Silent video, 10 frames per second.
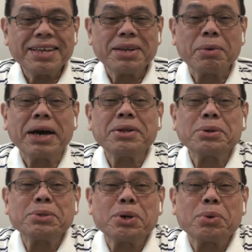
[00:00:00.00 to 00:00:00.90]
Now, I
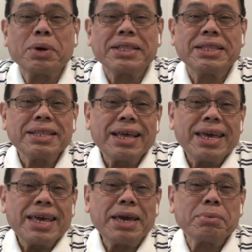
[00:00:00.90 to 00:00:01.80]
don't know what
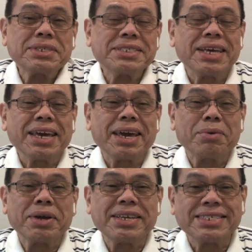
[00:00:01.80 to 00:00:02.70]
he was
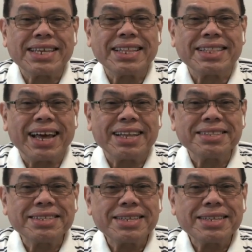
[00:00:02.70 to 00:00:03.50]
thinking when he said that.